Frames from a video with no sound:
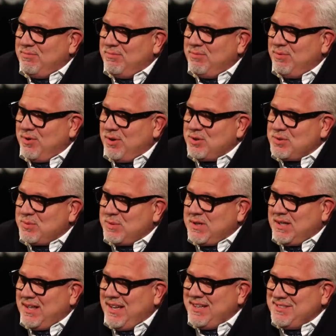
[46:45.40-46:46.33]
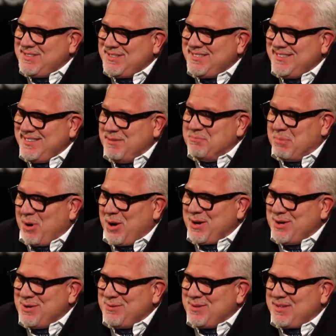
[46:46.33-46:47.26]
first realized and
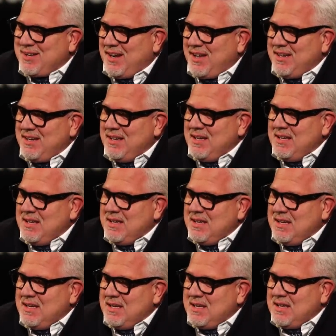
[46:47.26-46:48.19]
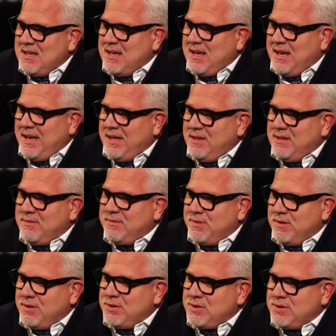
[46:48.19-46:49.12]
bargained with God. And the
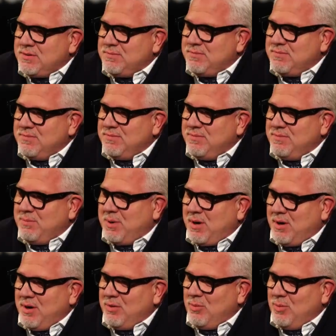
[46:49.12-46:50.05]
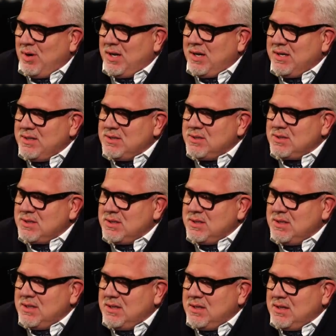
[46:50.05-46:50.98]
first part was
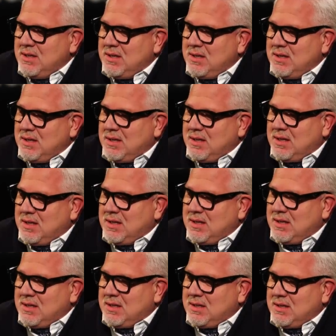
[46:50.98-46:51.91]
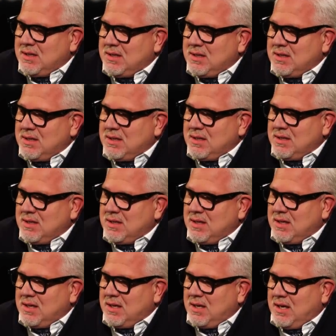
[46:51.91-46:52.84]
I
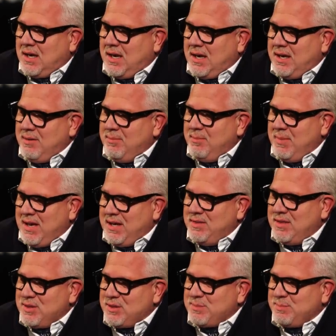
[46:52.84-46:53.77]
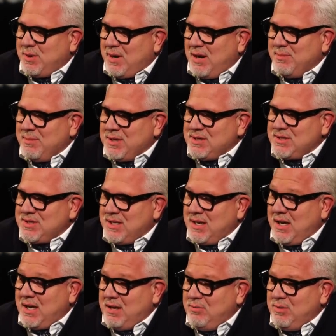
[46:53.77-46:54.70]
made this promise
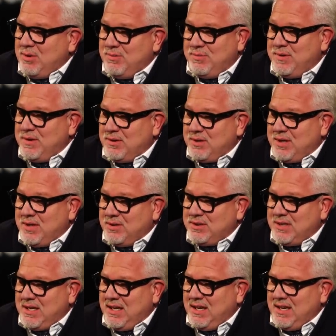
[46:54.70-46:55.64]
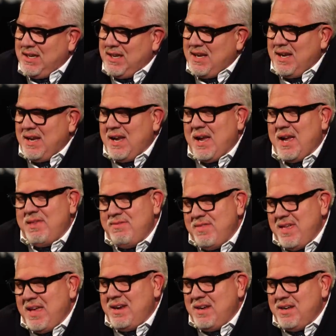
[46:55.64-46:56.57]
and I would feel guilty. And
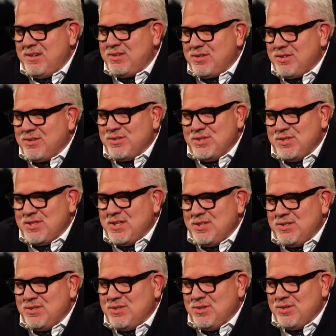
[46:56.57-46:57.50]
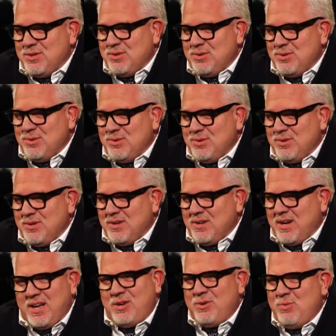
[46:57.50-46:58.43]
then it turns into,
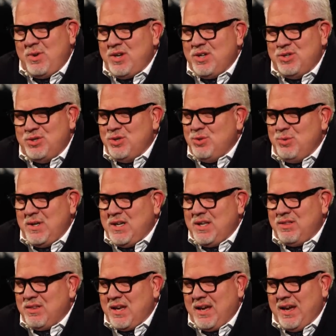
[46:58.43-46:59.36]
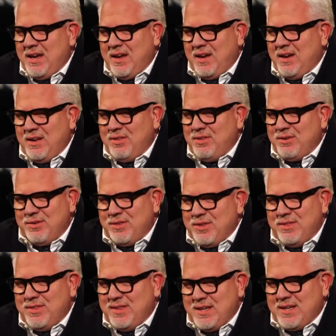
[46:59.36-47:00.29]
I don't want to do anything other
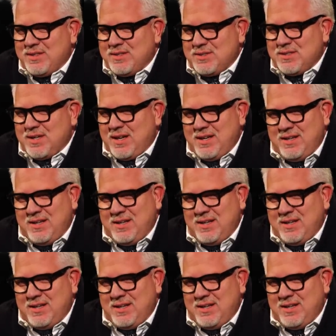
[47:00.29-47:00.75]
than this.